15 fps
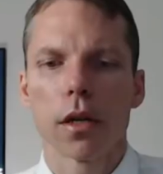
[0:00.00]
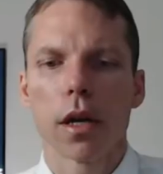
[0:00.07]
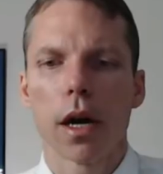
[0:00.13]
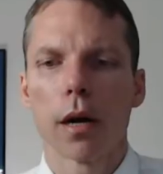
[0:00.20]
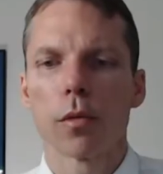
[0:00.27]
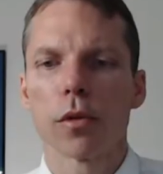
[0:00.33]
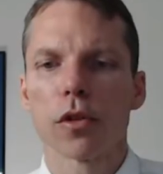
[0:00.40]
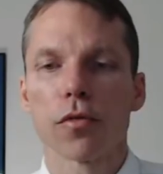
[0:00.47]

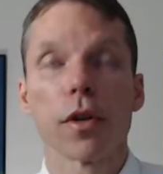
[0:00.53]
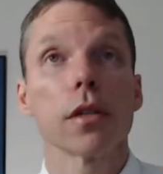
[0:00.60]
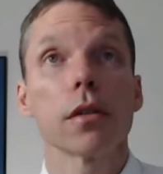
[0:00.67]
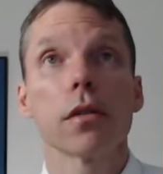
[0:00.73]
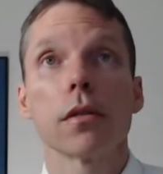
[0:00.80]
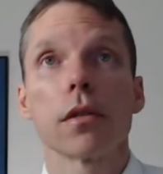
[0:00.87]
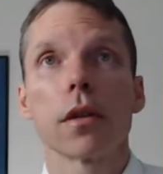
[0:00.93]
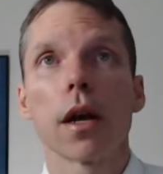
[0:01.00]
I was
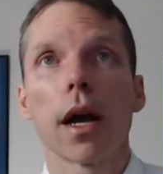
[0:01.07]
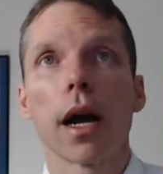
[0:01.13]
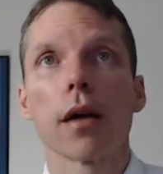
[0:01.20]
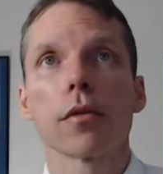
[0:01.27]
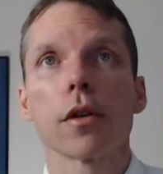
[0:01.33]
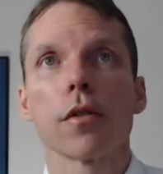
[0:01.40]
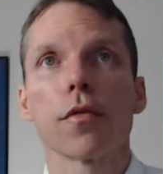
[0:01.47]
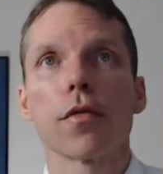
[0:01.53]
written
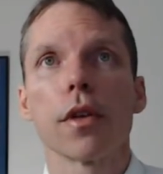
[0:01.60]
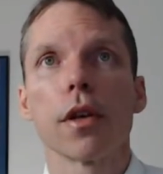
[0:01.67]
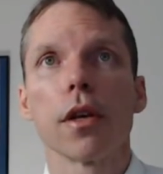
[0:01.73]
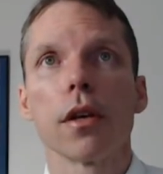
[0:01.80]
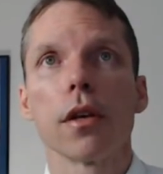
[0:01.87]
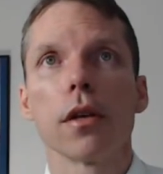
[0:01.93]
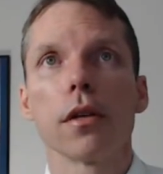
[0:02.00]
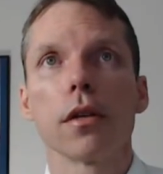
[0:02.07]
out of
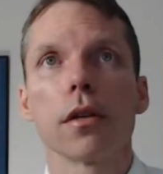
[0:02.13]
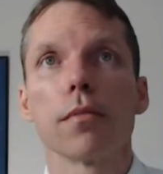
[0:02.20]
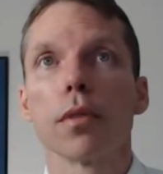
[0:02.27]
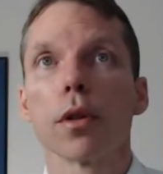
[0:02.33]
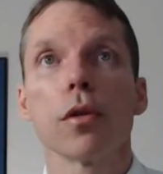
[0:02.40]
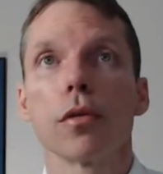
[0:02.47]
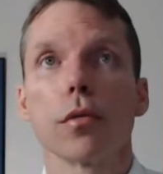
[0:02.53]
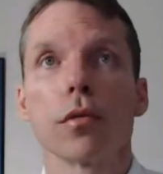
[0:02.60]
the
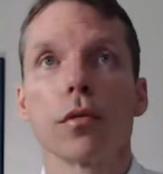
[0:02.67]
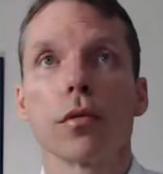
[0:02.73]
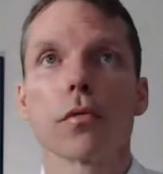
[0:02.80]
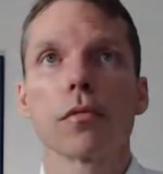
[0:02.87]
blue,